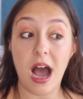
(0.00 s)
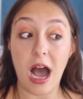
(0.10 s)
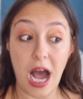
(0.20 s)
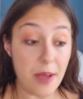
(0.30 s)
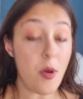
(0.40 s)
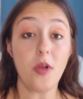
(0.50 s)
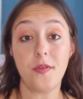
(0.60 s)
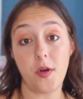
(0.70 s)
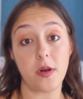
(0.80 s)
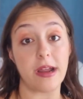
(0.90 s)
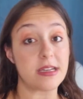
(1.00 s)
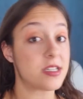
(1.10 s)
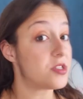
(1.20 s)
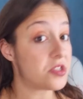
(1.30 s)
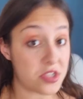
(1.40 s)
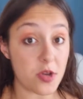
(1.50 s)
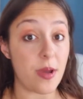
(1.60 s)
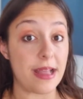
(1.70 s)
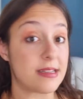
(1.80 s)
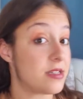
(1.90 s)
I'm all for it. Do
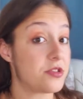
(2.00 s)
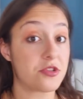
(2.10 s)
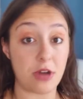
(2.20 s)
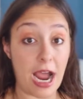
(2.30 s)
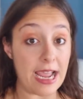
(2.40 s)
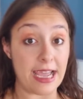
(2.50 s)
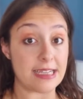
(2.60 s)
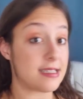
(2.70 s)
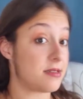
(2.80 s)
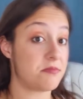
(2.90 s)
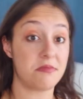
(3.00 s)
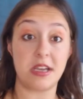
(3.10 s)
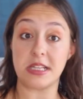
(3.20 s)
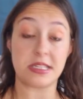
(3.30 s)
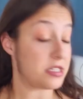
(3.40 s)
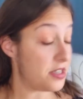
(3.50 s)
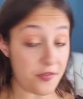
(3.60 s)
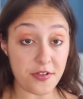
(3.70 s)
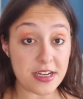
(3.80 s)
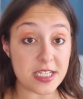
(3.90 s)
it. Try it. It's a
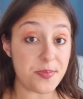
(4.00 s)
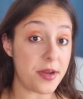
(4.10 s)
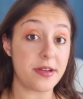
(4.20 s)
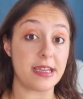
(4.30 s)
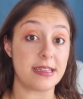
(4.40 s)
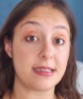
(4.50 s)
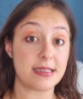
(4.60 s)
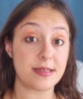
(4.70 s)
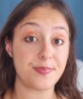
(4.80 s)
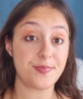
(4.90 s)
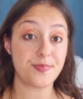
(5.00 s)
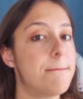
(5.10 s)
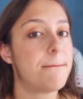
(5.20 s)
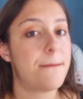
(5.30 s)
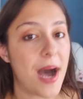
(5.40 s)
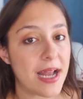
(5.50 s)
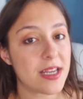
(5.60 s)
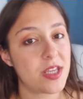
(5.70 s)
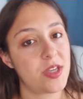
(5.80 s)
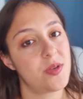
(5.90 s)
different experience.
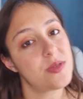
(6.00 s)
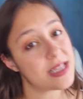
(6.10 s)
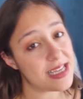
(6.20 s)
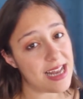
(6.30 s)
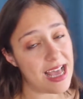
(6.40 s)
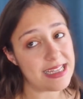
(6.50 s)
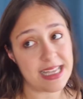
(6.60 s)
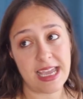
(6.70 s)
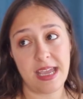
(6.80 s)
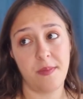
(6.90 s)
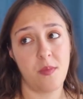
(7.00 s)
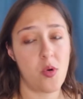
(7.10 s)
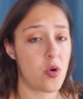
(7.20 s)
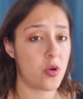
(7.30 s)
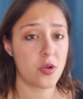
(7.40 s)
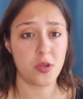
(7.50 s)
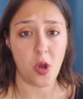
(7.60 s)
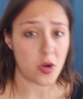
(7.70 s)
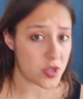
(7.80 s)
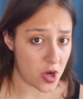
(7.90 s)
But using it as a more
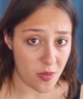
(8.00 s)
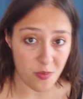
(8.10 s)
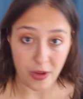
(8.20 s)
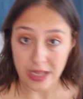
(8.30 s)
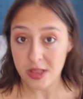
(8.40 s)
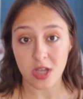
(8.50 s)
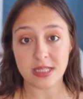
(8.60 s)
long-term weight loss